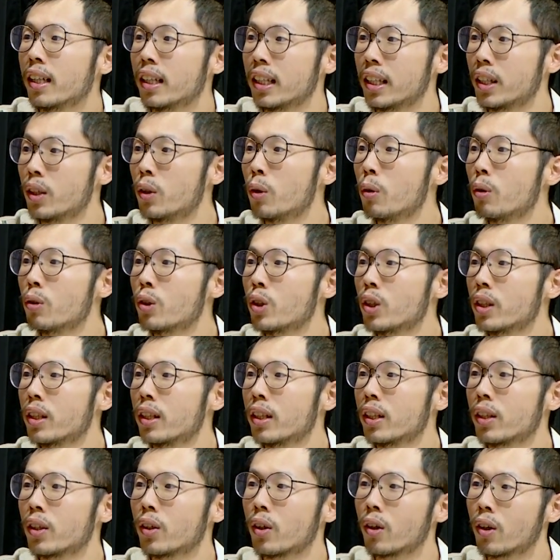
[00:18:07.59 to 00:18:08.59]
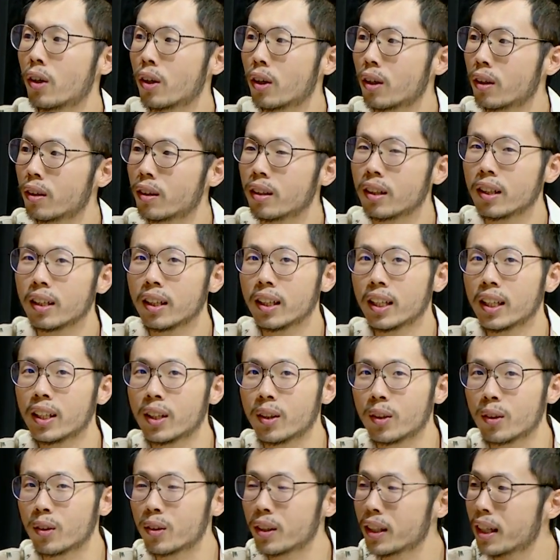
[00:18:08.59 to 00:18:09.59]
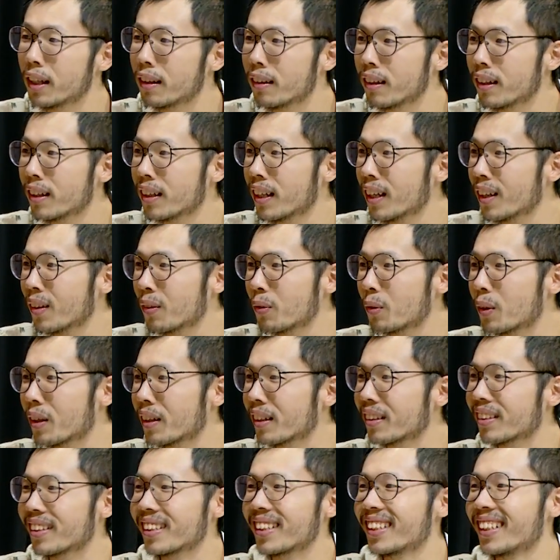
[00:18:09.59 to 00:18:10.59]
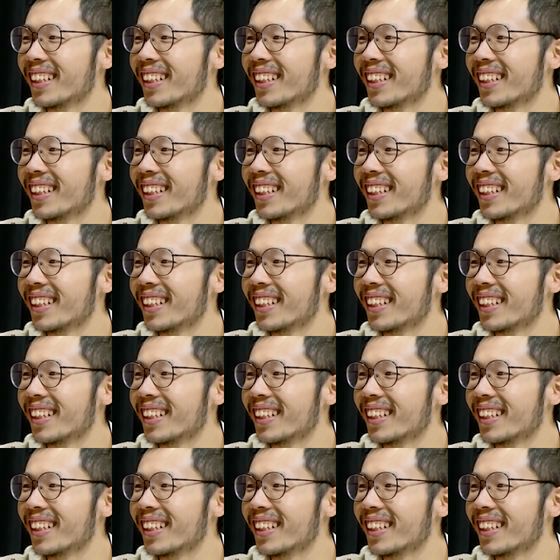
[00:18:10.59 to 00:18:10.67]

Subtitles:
negotiating or creating networks.